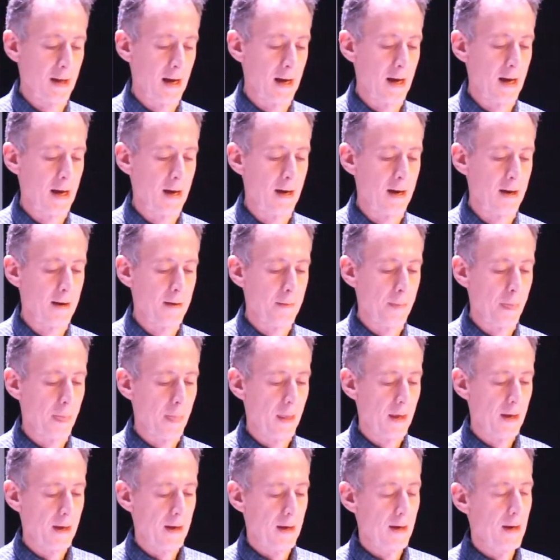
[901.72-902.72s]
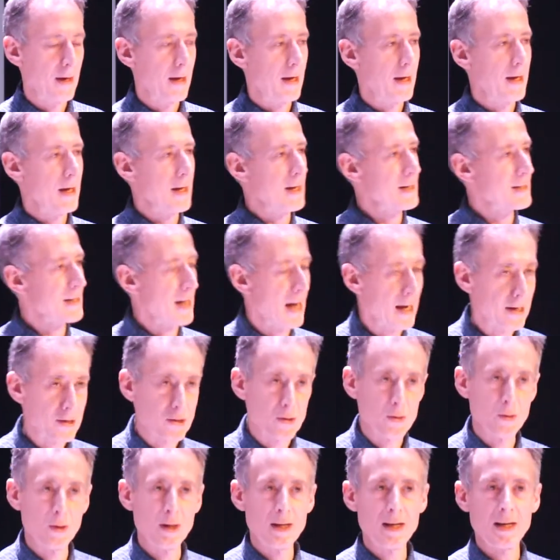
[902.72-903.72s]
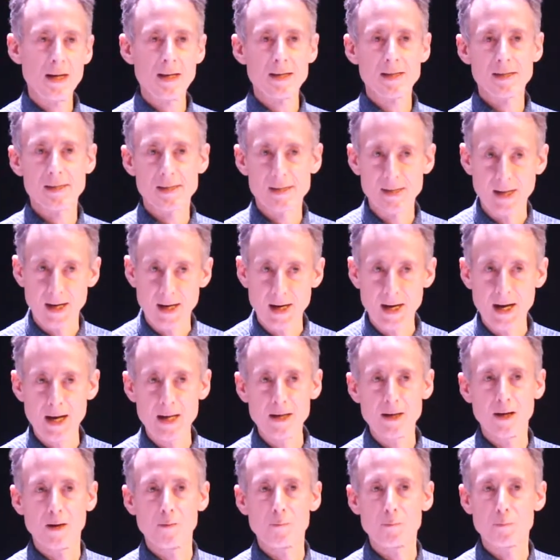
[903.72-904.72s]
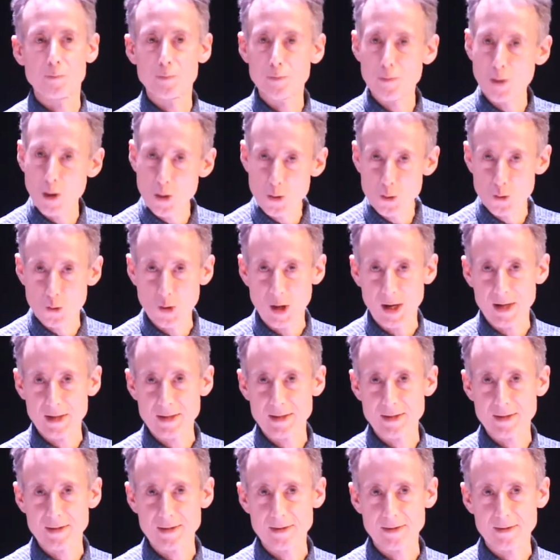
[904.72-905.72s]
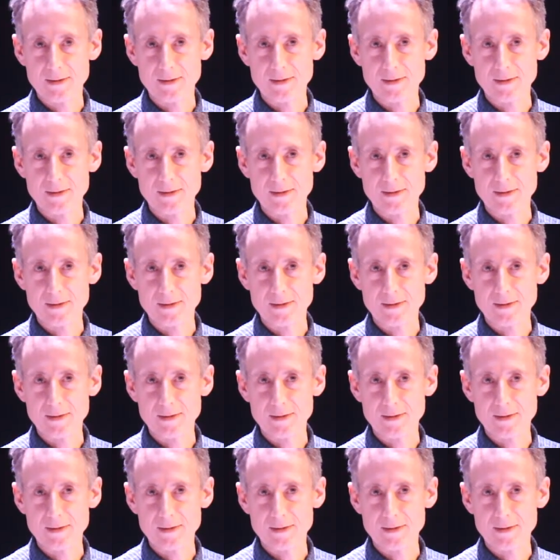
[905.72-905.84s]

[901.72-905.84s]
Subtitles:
there is actually a sign of progress.